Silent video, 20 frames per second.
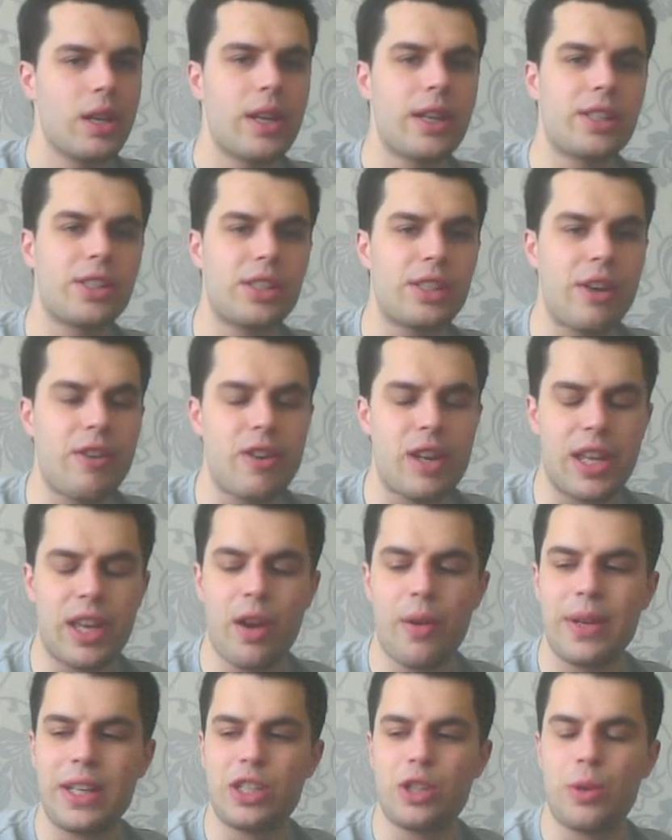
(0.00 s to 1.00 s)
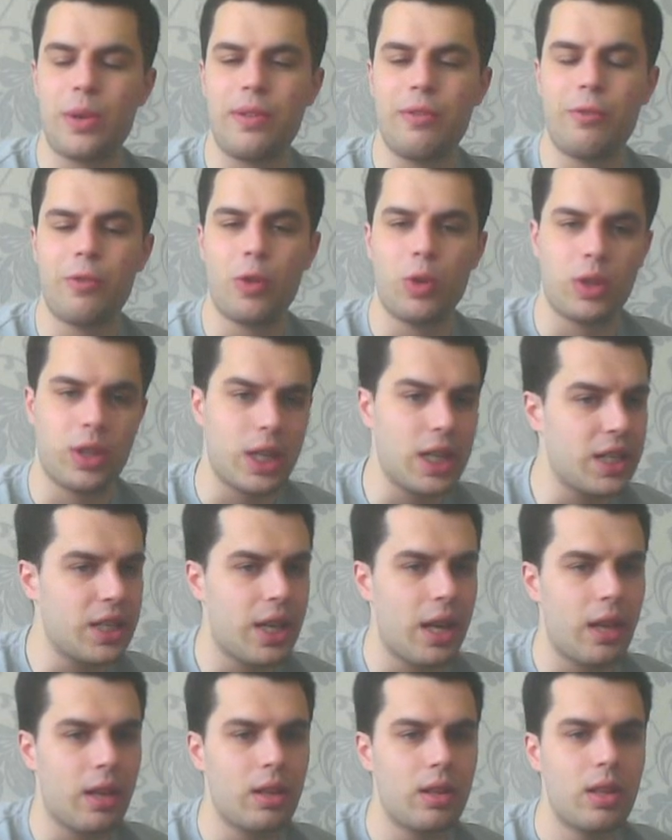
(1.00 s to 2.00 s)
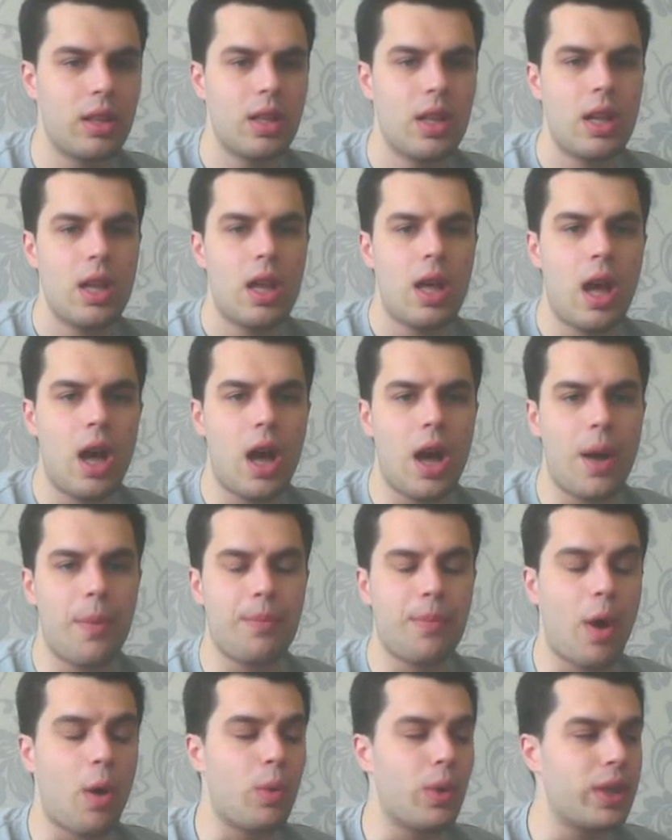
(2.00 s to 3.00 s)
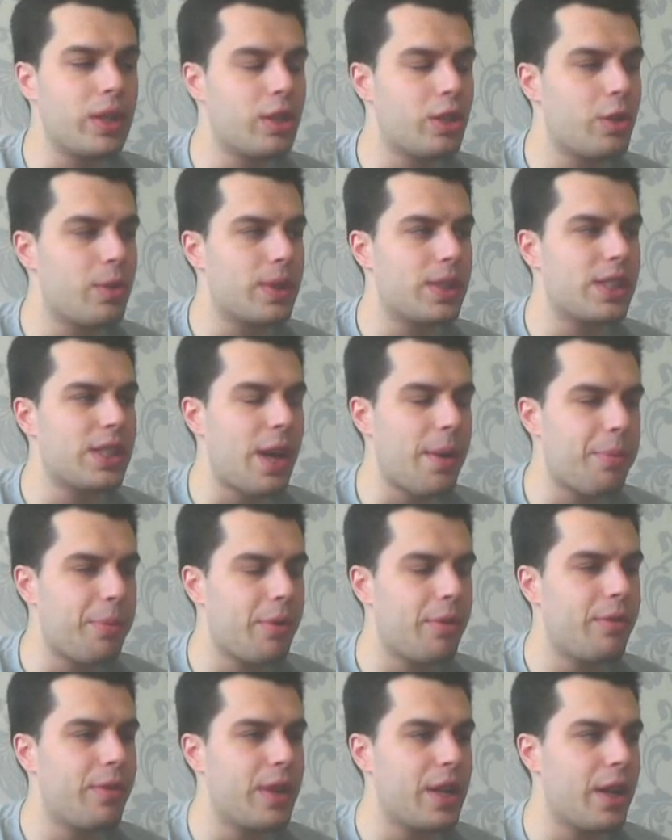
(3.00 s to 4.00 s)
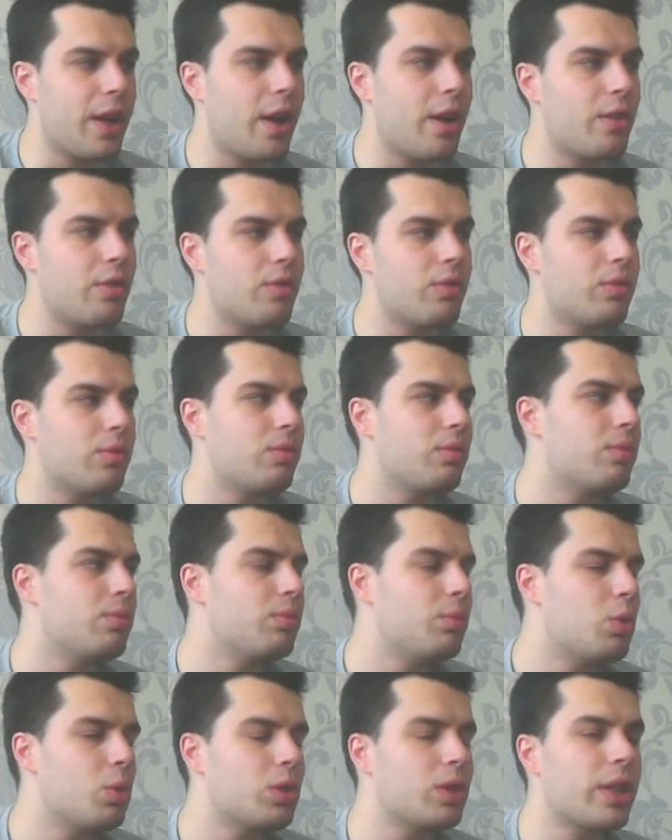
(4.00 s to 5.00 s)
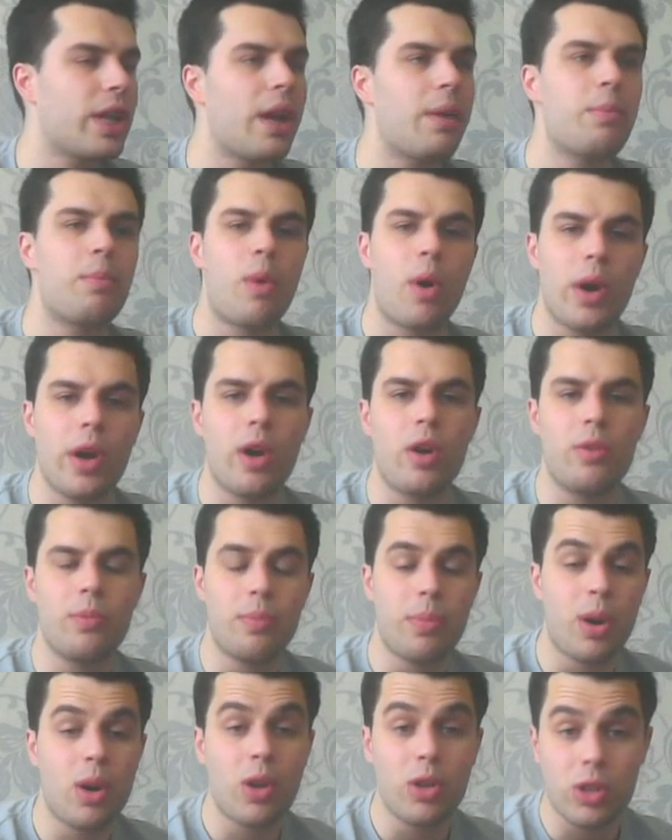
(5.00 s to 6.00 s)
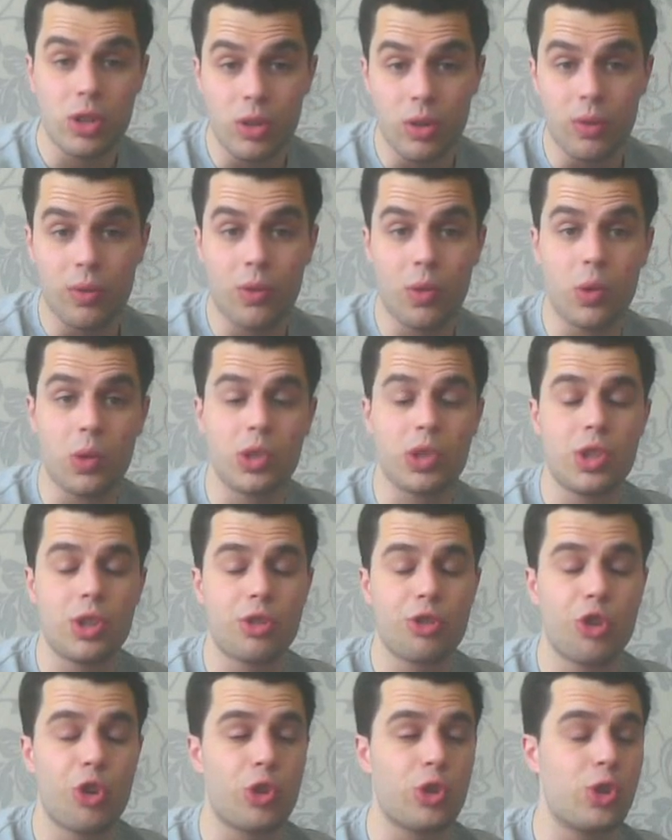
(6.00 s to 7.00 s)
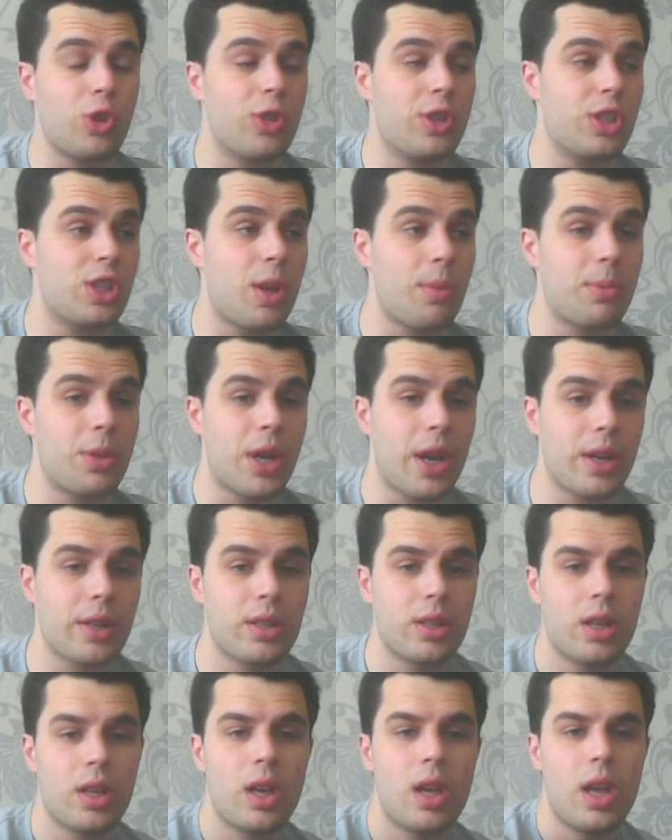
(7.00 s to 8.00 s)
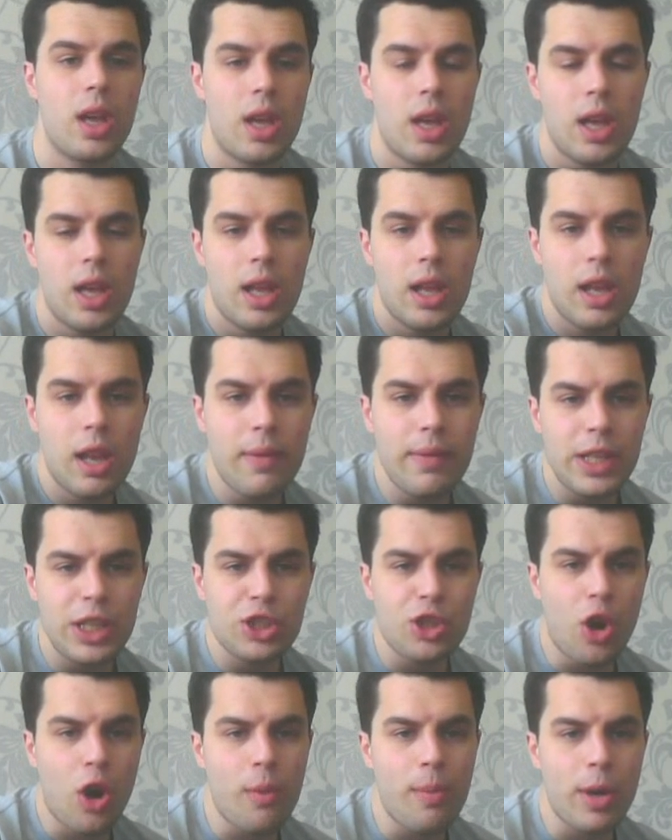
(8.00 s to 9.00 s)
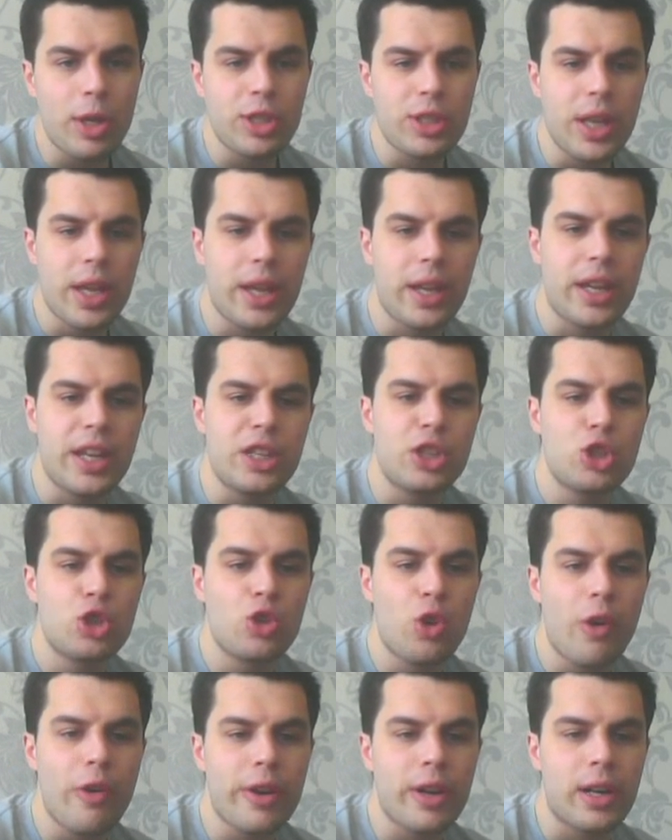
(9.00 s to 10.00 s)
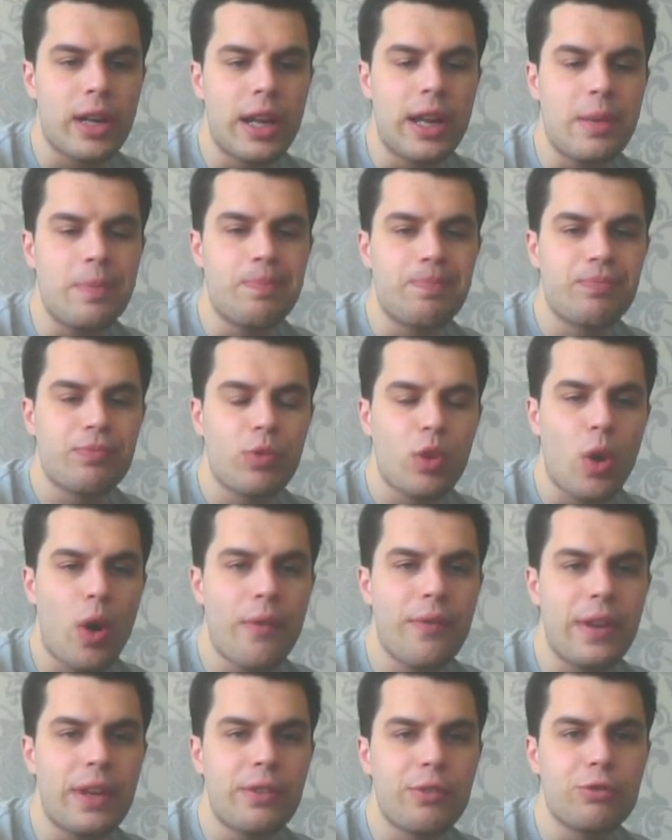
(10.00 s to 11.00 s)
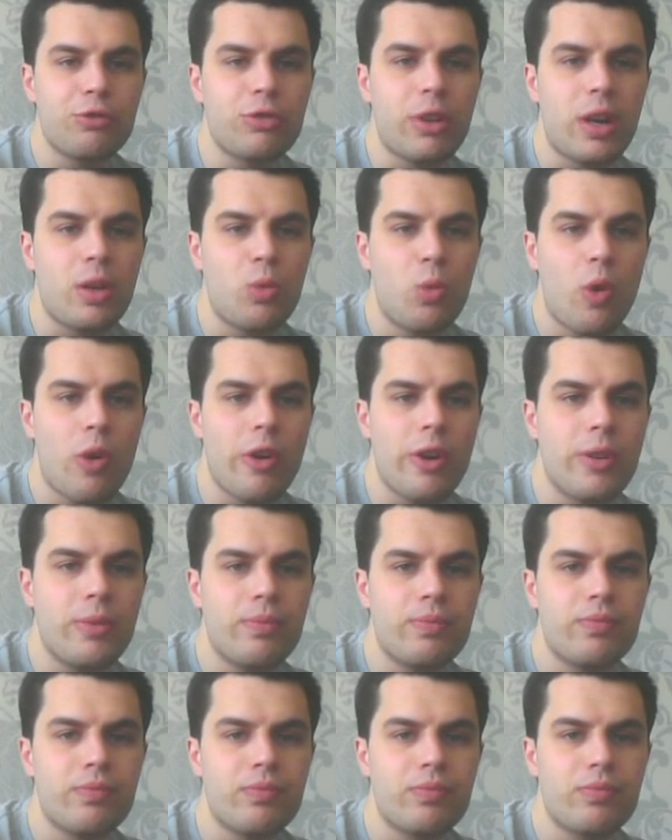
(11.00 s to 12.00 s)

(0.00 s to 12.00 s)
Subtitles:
necessarily go into in full detail. I wanted to do a separate video, more to get my own personal thoughts across on the subject. Let me start by saying, historically, I think Frank Warren